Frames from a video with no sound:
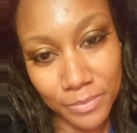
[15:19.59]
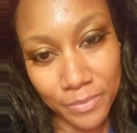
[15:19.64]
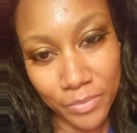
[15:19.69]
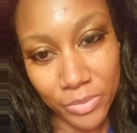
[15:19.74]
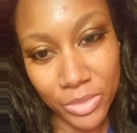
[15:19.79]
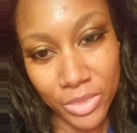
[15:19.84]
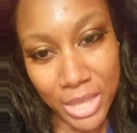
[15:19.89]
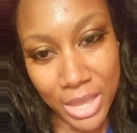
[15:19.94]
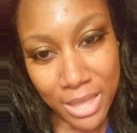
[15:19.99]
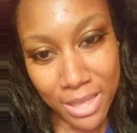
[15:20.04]

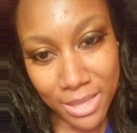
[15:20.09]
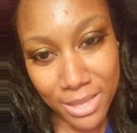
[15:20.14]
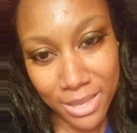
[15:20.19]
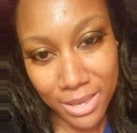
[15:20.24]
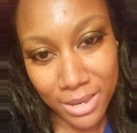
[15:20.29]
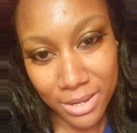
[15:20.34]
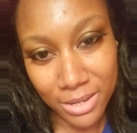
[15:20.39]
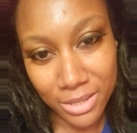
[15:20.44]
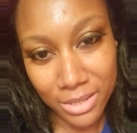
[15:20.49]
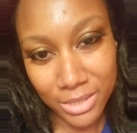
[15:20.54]

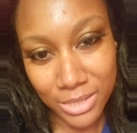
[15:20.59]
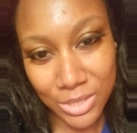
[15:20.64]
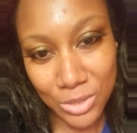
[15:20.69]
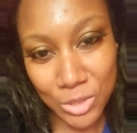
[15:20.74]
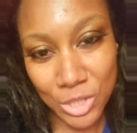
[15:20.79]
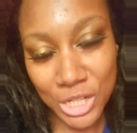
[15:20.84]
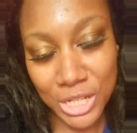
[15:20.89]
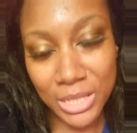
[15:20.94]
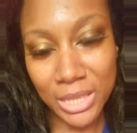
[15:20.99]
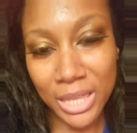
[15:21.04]
then so
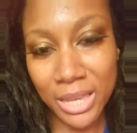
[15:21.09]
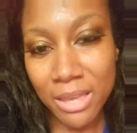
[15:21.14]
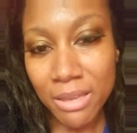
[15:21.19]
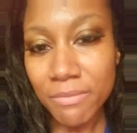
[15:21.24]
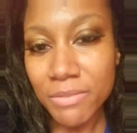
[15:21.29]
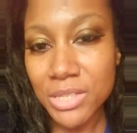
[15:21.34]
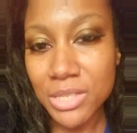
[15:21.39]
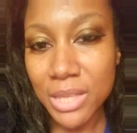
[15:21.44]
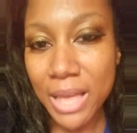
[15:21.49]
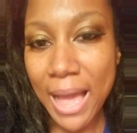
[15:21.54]
she
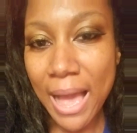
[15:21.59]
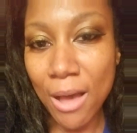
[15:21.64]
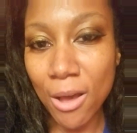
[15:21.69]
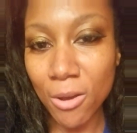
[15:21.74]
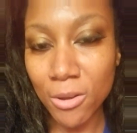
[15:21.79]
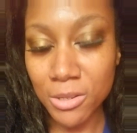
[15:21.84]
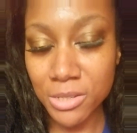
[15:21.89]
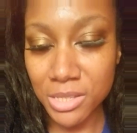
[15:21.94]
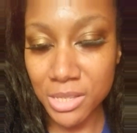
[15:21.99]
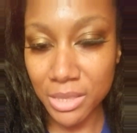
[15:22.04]
leaves the
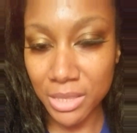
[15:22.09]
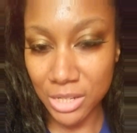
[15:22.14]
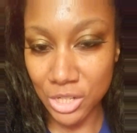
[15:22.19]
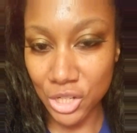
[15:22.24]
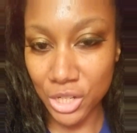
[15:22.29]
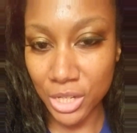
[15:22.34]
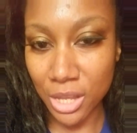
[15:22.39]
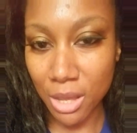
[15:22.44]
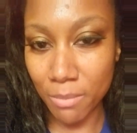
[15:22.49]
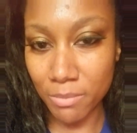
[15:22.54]
house and then
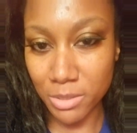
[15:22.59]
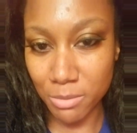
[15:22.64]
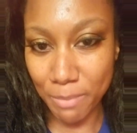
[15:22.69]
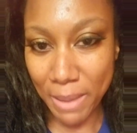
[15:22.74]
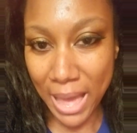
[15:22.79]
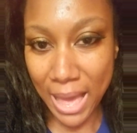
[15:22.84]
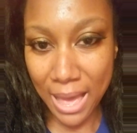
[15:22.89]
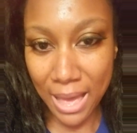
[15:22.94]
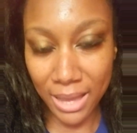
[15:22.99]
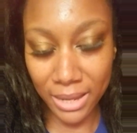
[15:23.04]
she comes
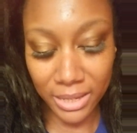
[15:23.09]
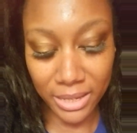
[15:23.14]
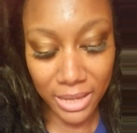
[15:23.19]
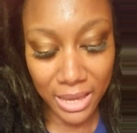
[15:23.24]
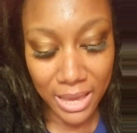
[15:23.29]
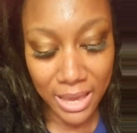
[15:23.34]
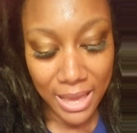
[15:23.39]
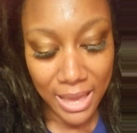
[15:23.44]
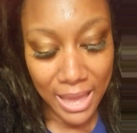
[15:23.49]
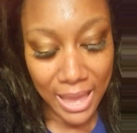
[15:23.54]
back
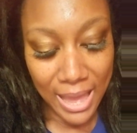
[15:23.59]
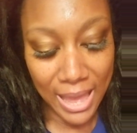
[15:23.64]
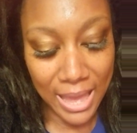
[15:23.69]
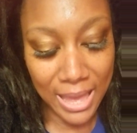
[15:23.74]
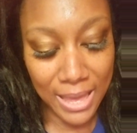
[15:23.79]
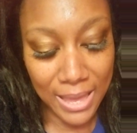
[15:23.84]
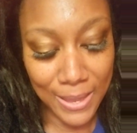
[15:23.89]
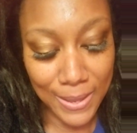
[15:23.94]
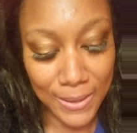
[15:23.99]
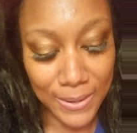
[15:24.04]

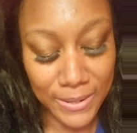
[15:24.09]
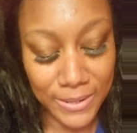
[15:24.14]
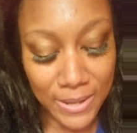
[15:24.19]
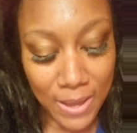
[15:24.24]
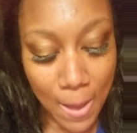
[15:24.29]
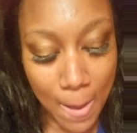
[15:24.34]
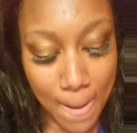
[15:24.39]
and